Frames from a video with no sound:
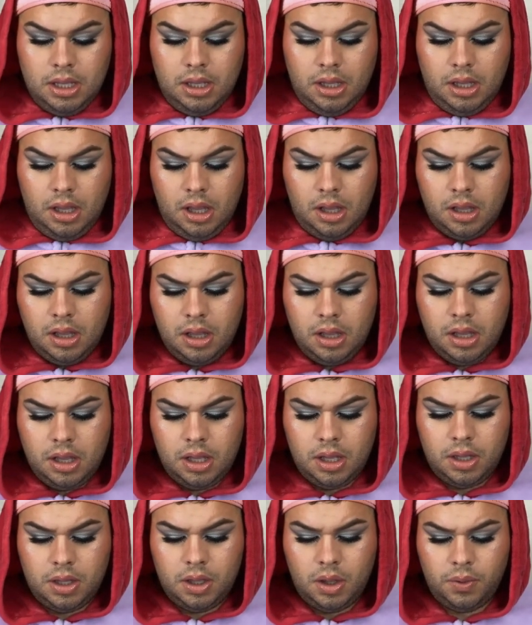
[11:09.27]
12th?
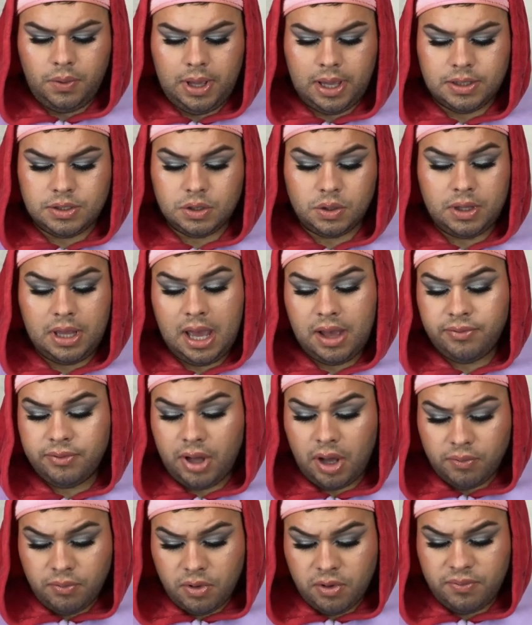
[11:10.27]
Okay, so they have
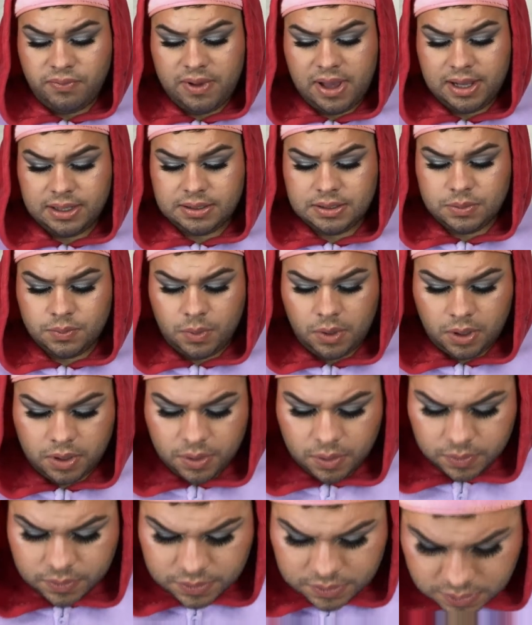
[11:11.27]
cover effects. What are
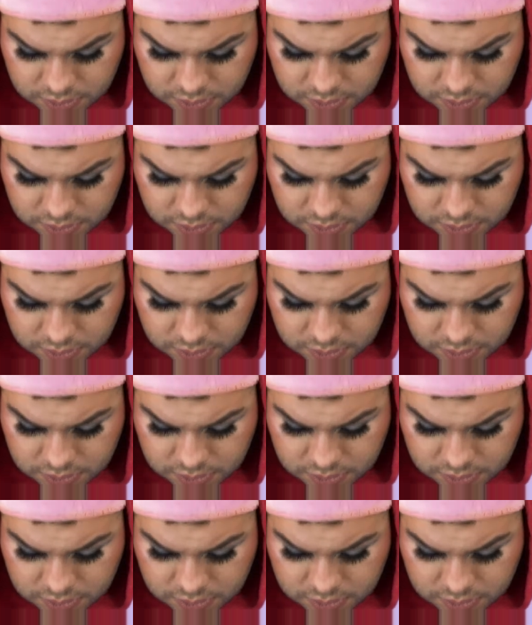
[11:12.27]
those?